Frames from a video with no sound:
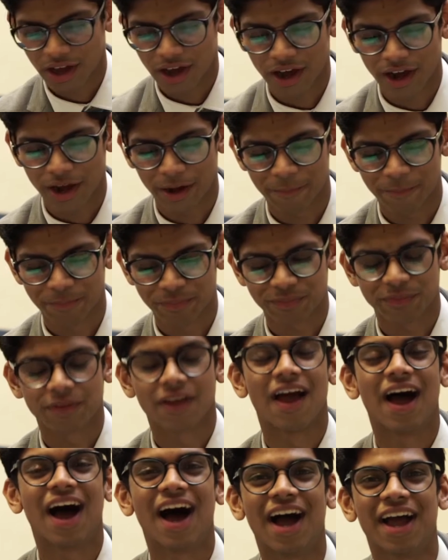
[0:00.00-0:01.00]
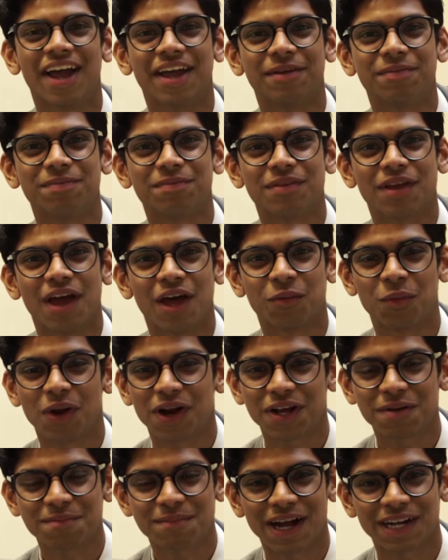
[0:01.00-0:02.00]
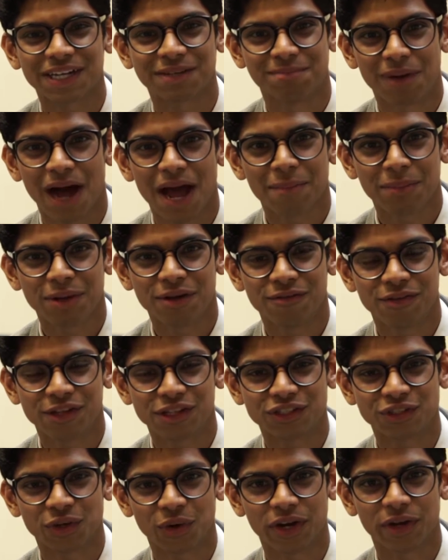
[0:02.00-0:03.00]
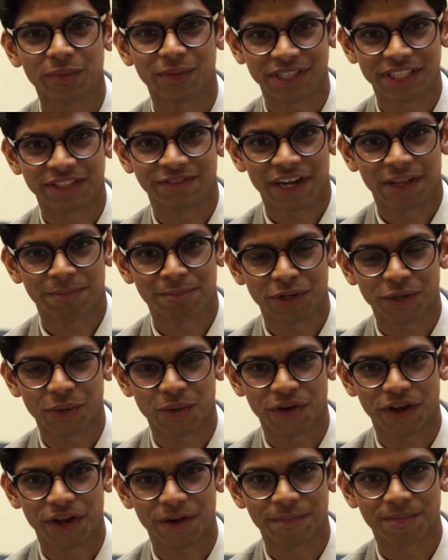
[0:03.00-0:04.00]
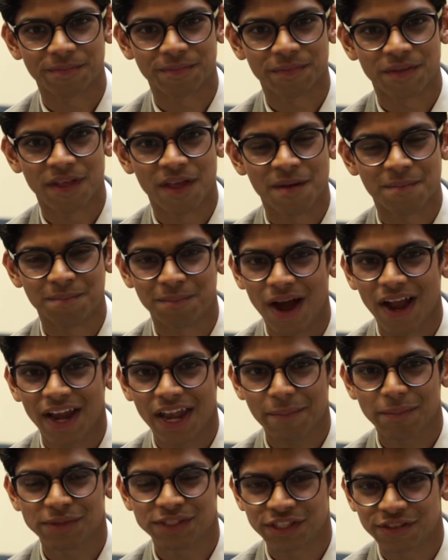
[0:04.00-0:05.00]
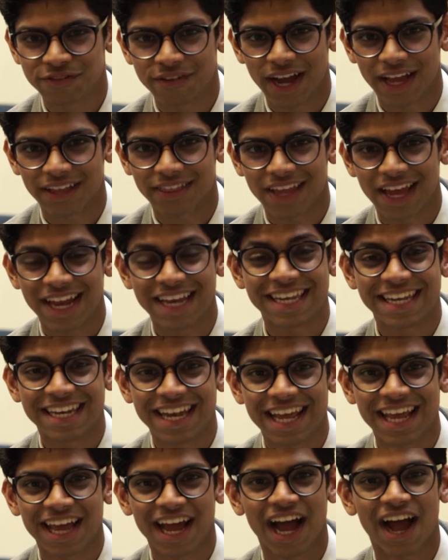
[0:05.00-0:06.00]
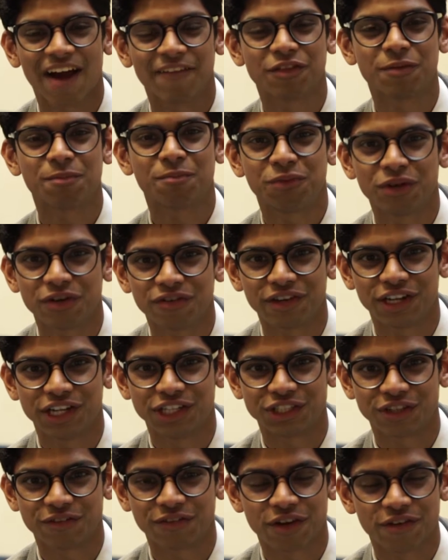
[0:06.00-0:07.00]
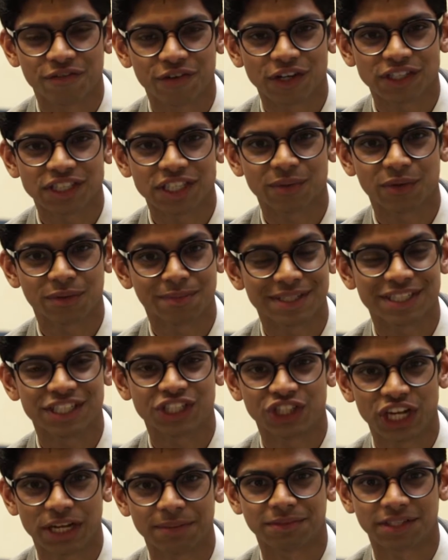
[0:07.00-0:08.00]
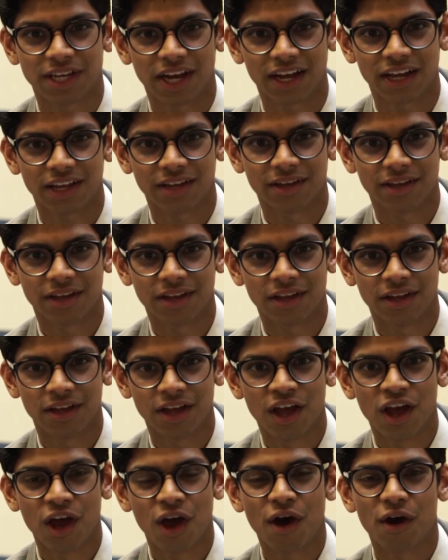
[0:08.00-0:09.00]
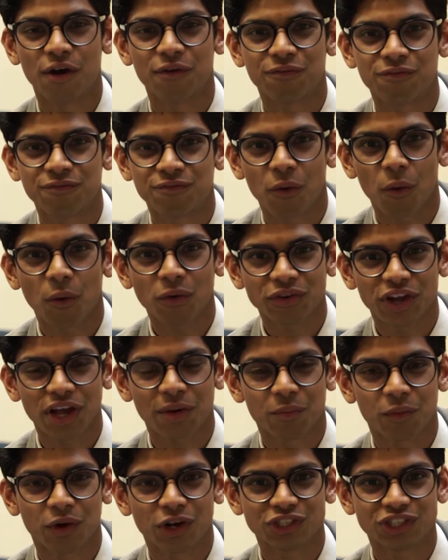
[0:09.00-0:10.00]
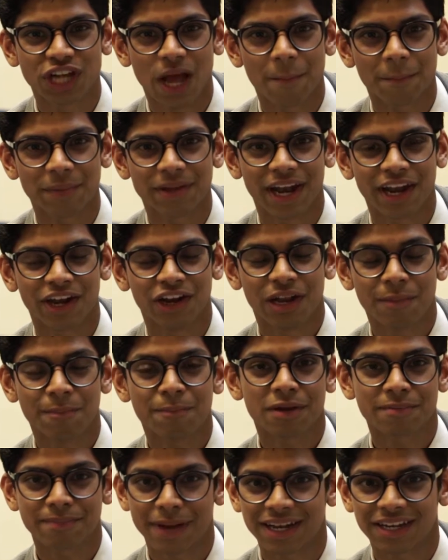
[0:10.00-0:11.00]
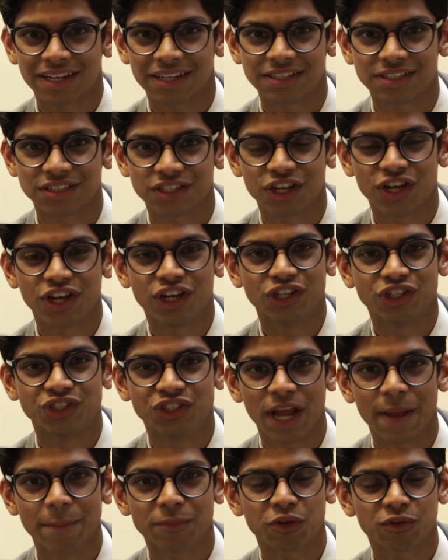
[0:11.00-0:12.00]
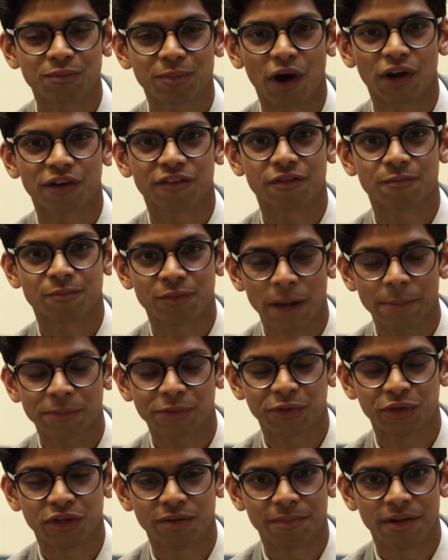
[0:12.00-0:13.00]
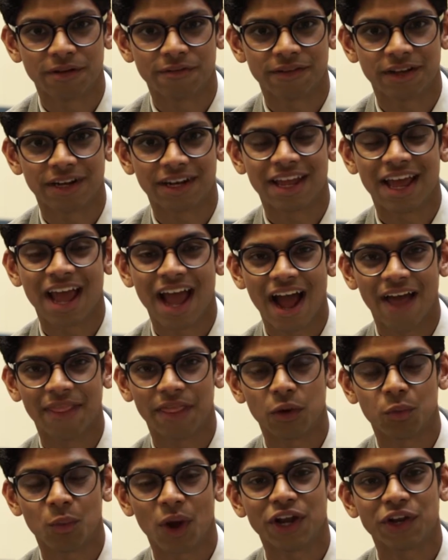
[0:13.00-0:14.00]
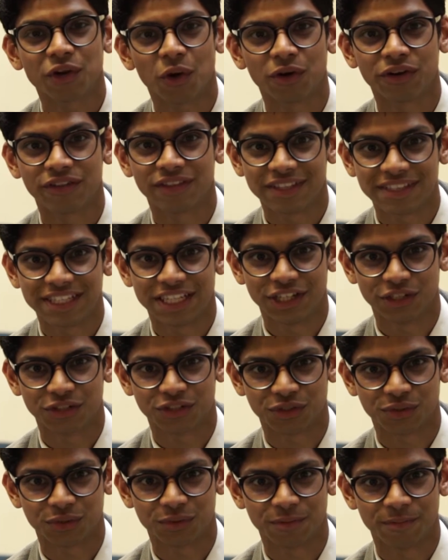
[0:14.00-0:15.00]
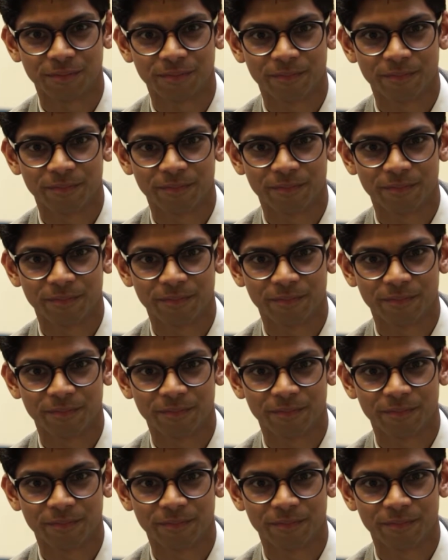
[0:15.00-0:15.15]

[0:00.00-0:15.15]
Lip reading: Hi, and welcome back to my Millfield story with Advait Patodia. My name is Advait, and today I have the privilege of conversing with Mr. James Guy. A four-time world champion and Olympic medalist, James was part of the prep school at Millfield and then went on to the senior school.